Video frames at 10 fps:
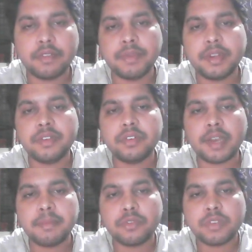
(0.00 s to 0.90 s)
when you
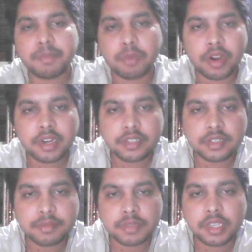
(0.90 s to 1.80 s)
come to a product
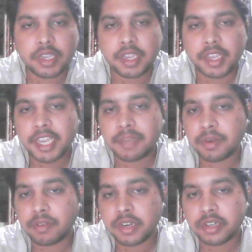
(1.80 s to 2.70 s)
system, see, AI
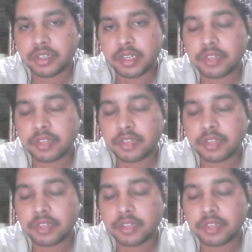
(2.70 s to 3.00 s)
powered engineering.